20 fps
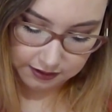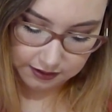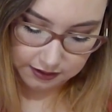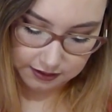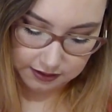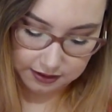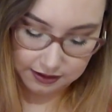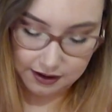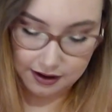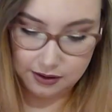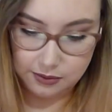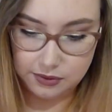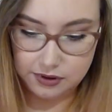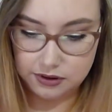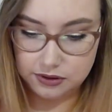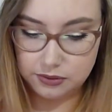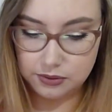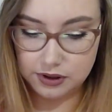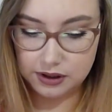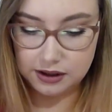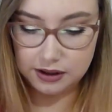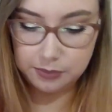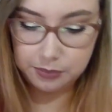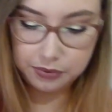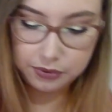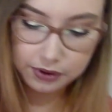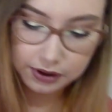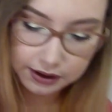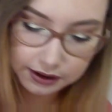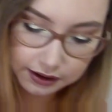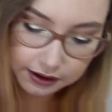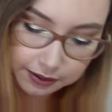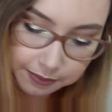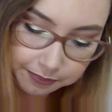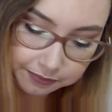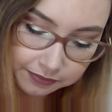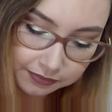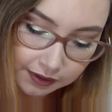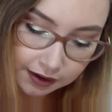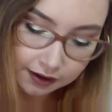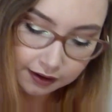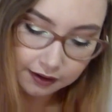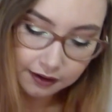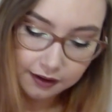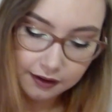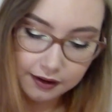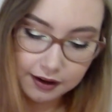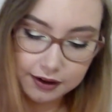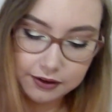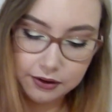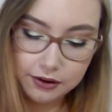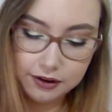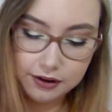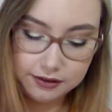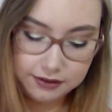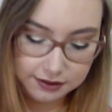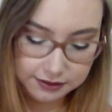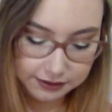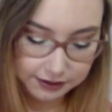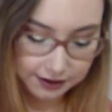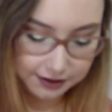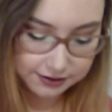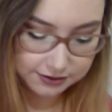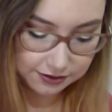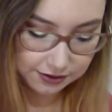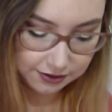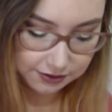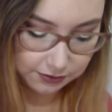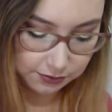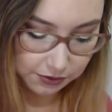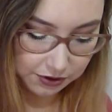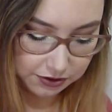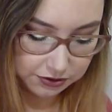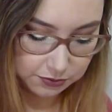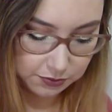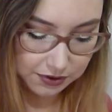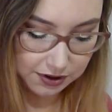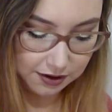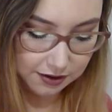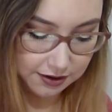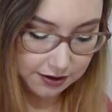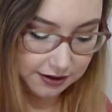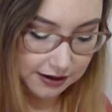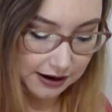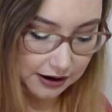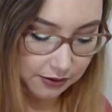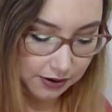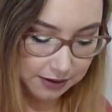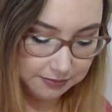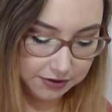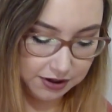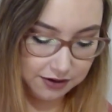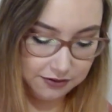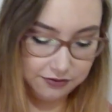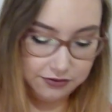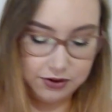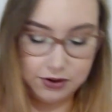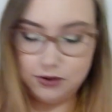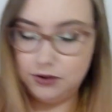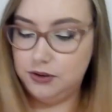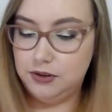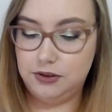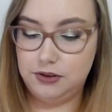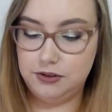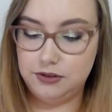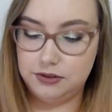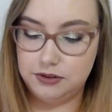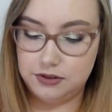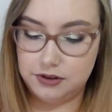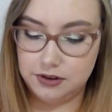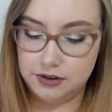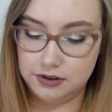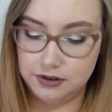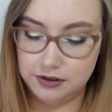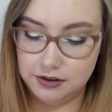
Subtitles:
And that one's really pretty. I'd heard that these don't swatch well, and now I'm confused.